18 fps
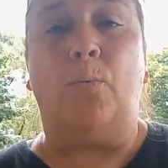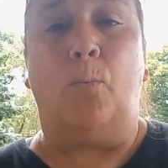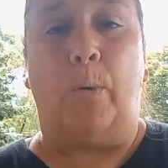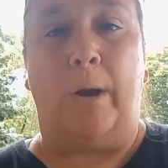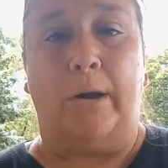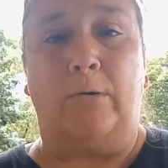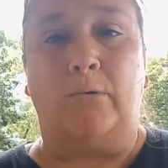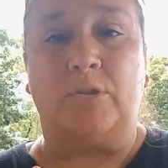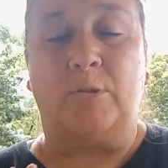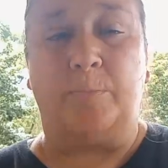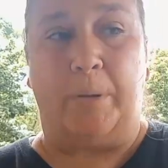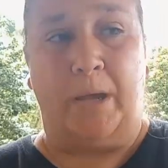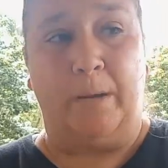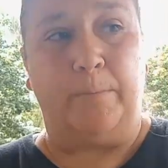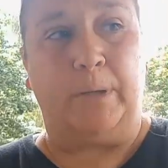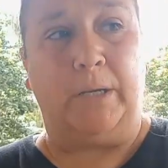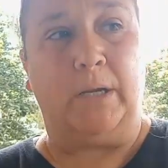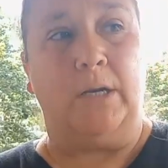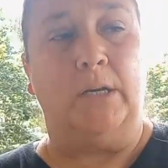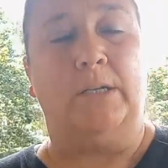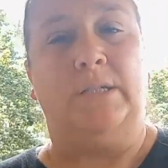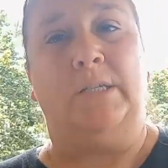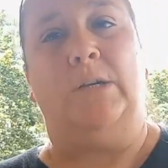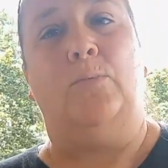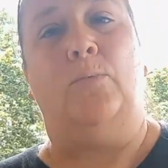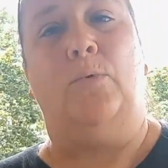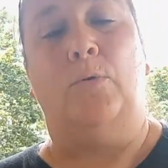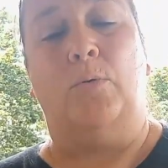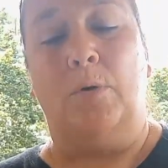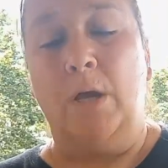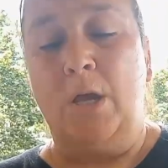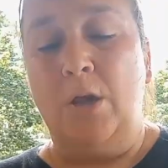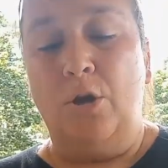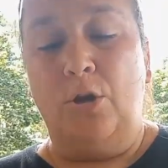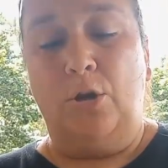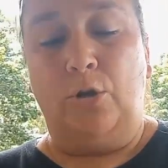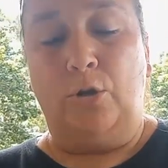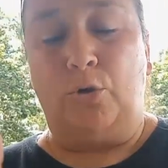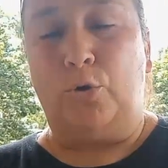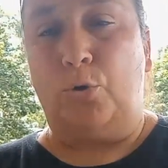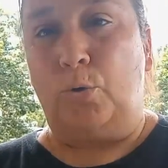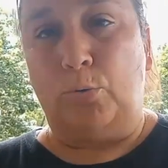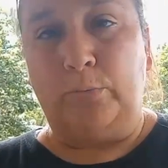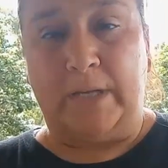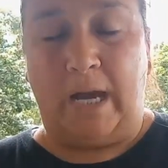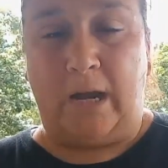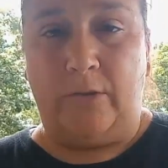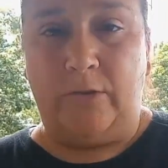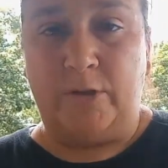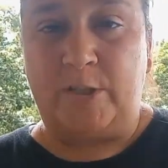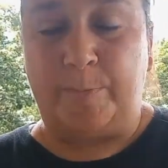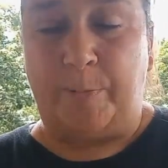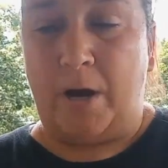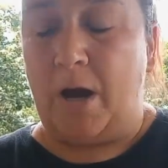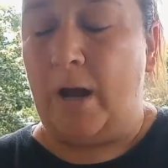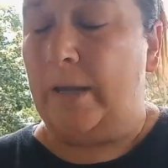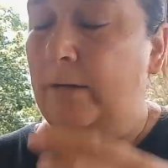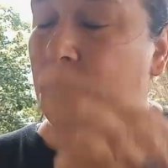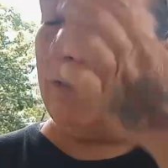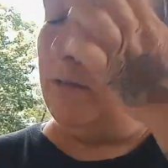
well spent, because it will cool down the spot.